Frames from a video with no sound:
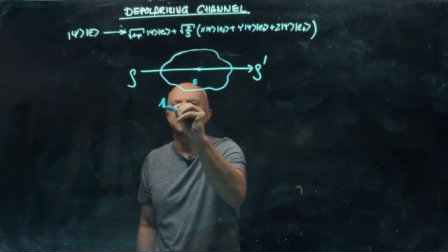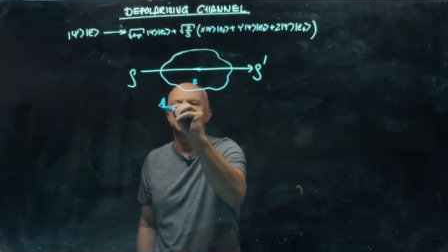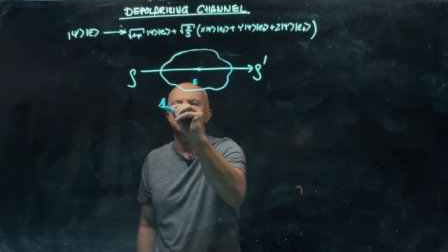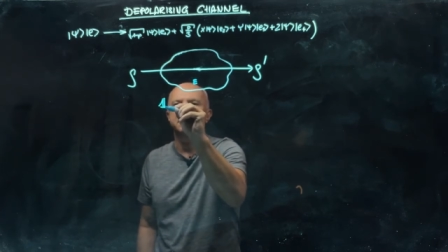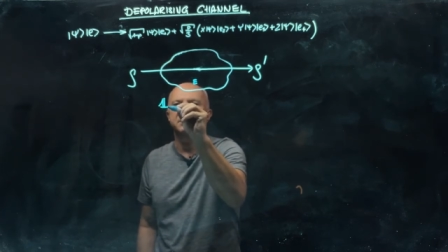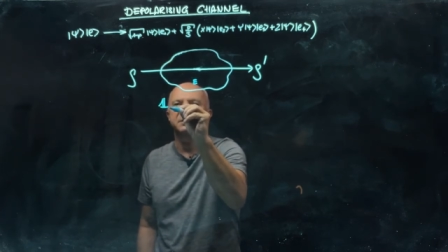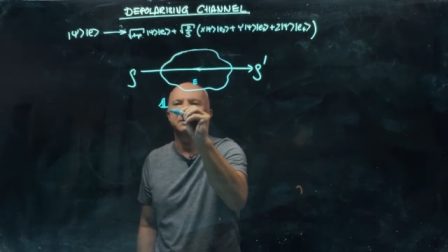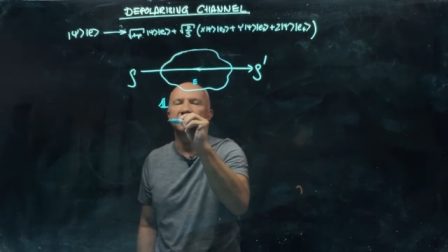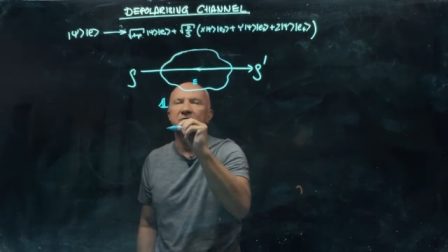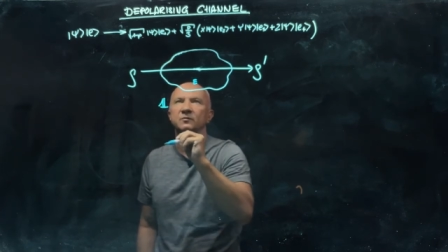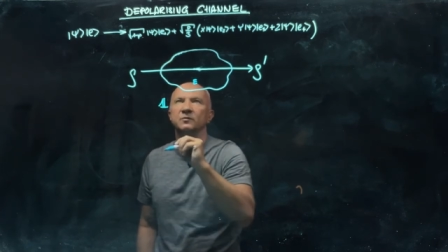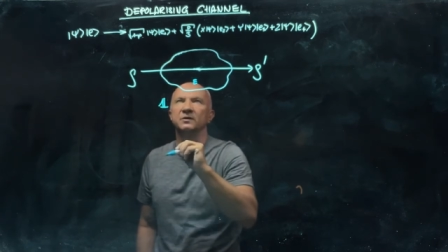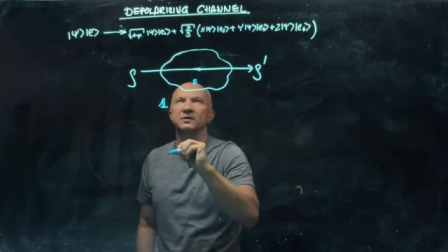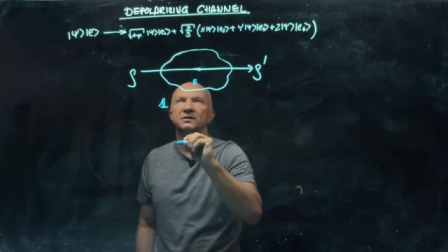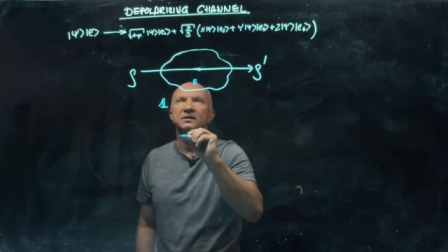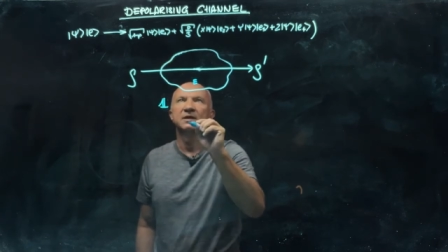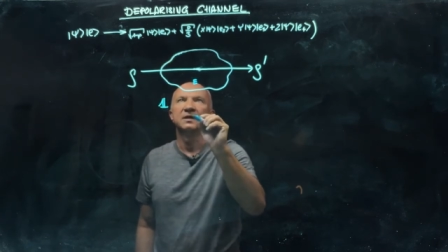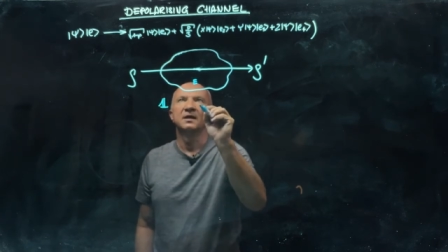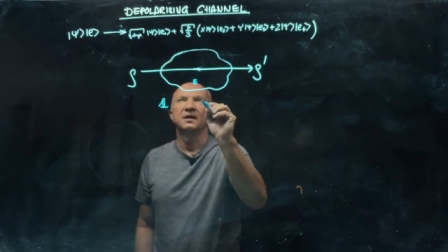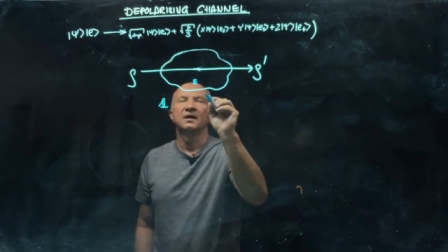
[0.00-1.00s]
the qubit.
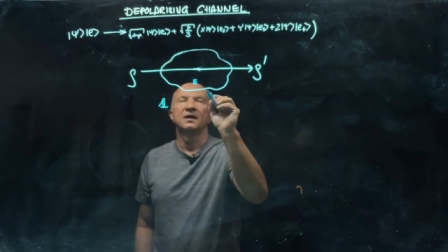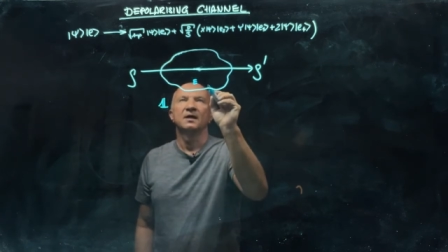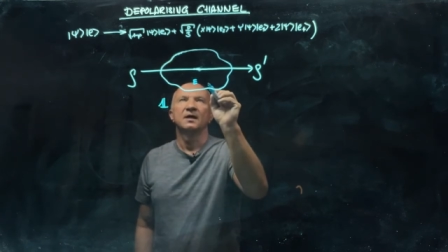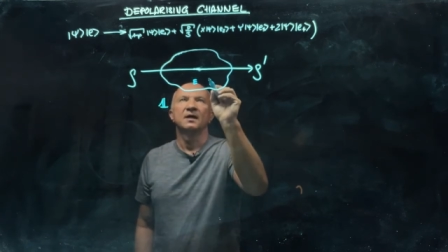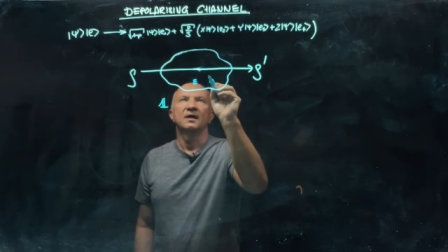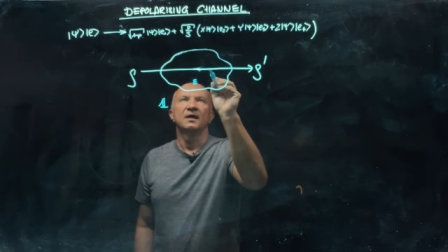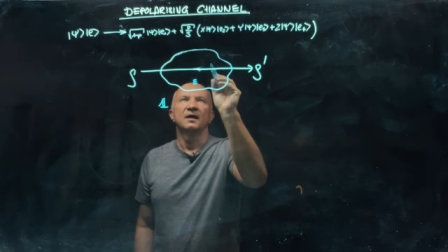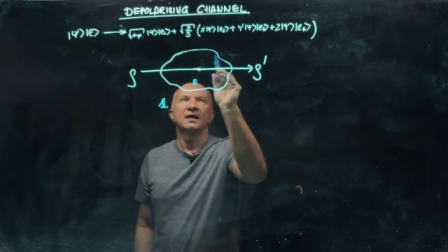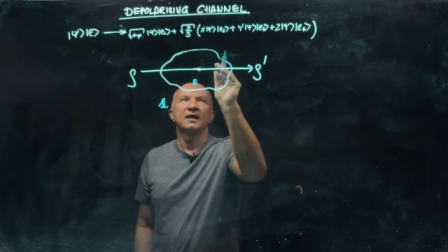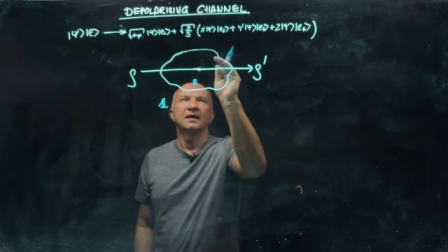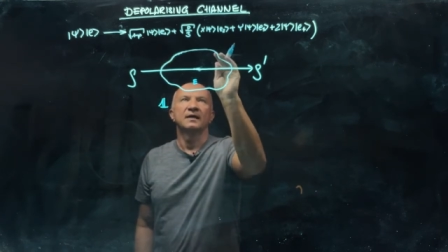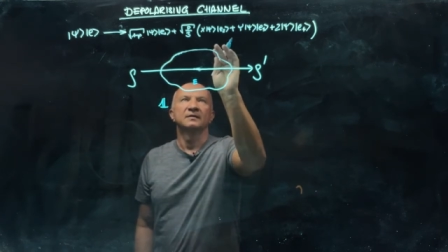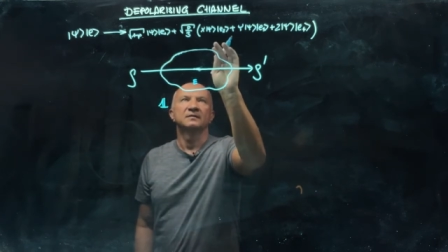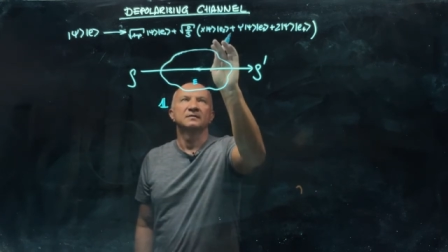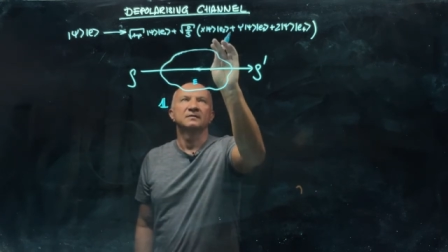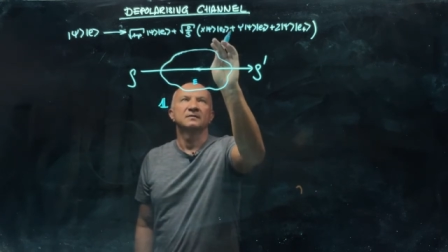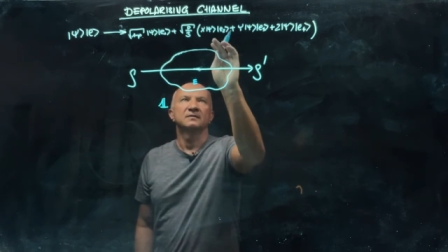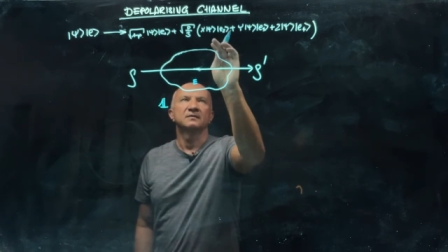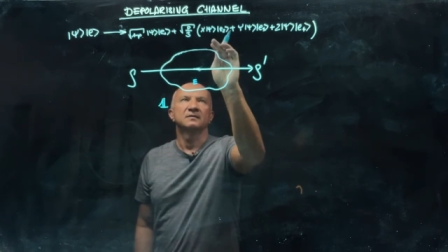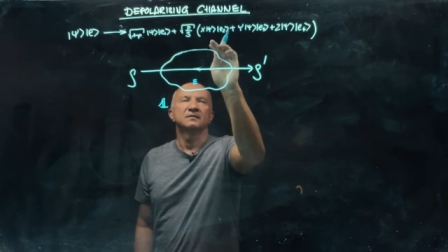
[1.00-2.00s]
And
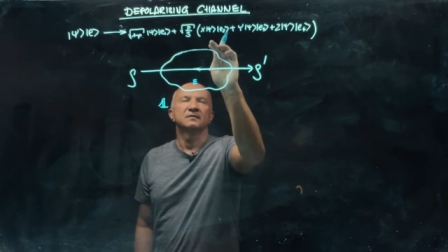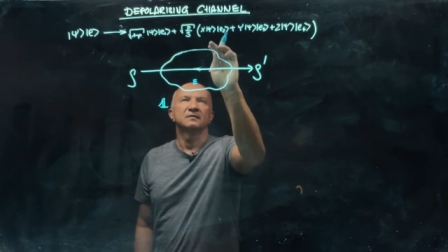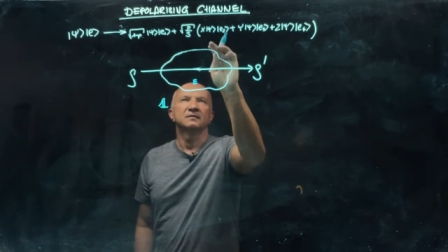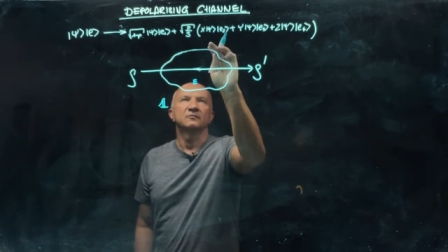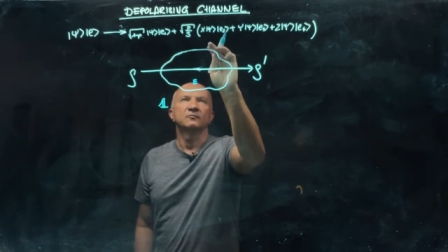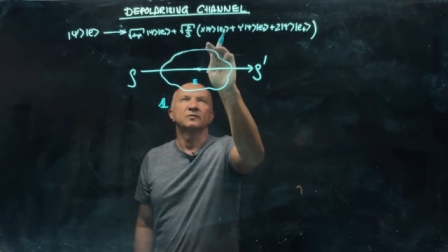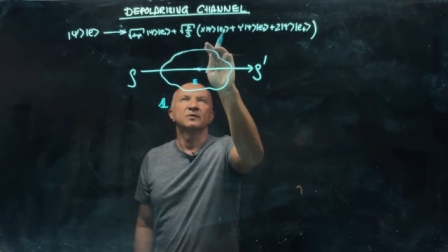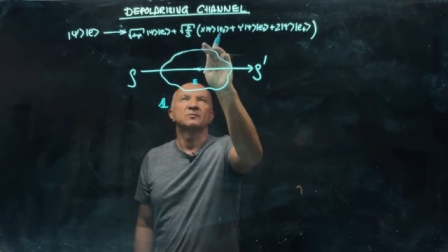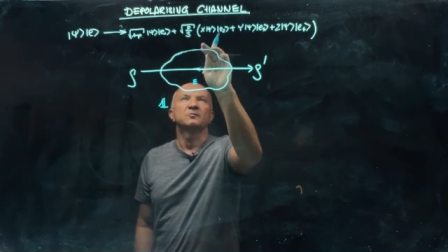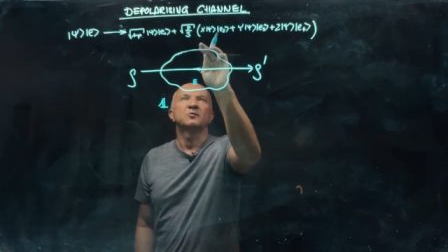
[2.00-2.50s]
with